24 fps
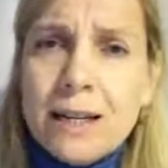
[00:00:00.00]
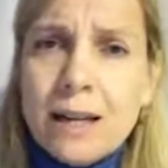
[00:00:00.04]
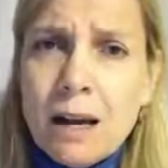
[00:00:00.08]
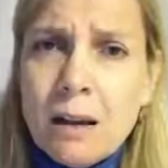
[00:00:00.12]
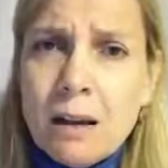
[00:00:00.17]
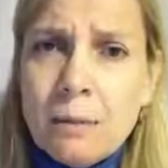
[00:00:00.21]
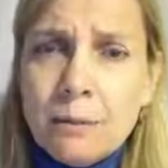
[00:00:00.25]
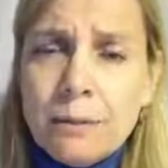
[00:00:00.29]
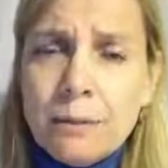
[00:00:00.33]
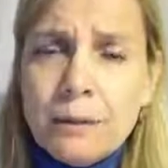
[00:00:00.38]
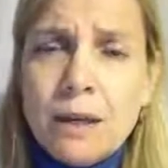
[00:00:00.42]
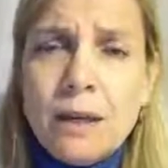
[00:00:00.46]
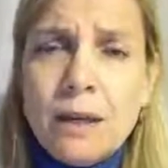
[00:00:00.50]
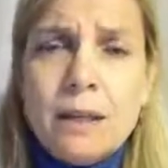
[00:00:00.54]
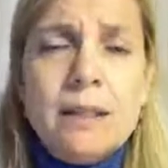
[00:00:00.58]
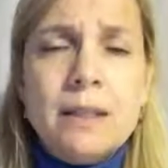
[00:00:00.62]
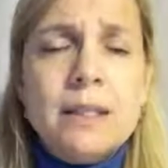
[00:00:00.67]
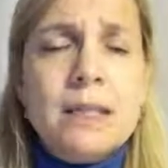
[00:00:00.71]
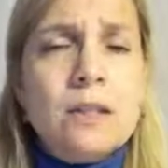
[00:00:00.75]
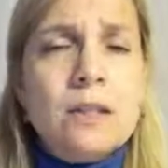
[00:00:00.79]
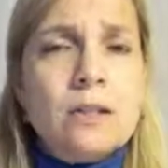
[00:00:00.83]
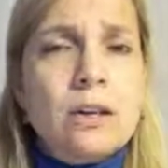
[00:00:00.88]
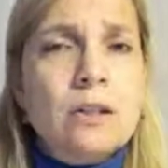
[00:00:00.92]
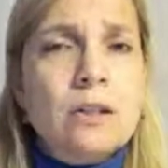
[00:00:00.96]
dump, the
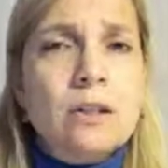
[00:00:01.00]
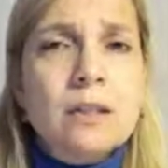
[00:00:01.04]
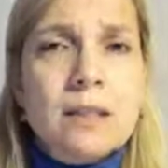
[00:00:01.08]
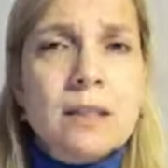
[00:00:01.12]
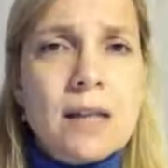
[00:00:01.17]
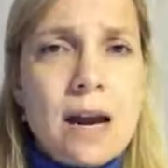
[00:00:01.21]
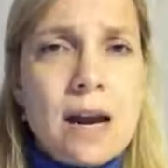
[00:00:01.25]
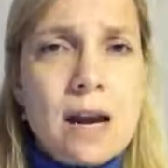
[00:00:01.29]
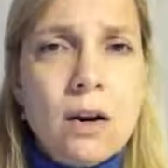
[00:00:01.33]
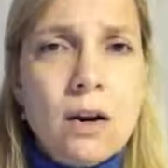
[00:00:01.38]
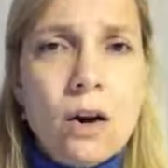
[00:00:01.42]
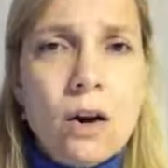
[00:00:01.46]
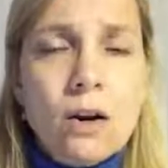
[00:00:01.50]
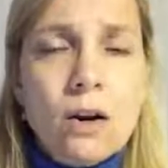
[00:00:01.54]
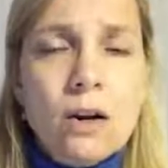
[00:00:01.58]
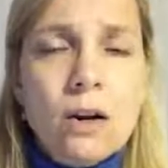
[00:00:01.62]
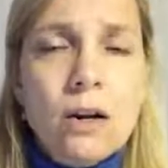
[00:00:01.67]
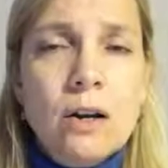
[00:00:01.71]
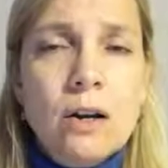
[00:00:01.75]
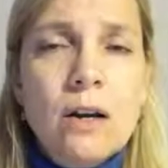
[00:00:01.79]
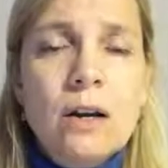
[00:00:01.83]
internal dialogue,